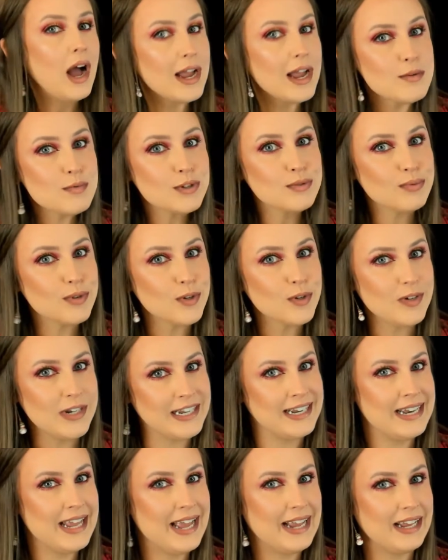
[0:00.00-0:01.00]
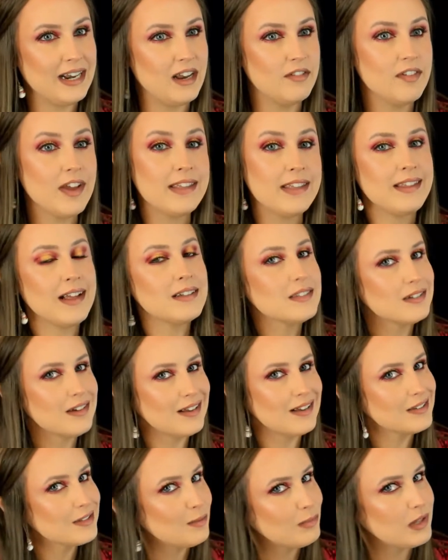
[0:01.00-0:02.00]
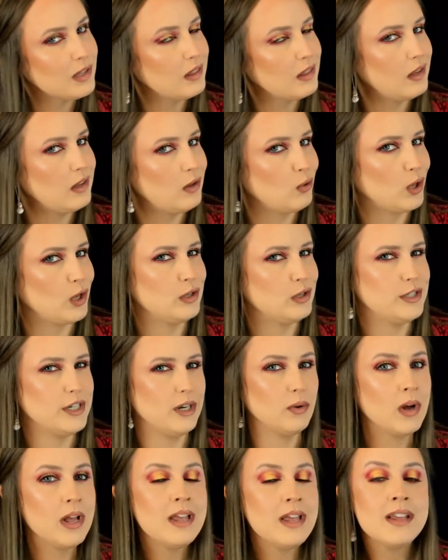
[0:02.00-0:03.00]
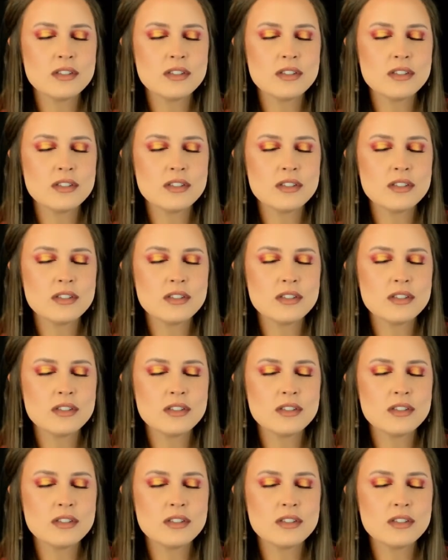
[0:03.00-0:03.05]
I was rooting a negative, and that's not something that you can do.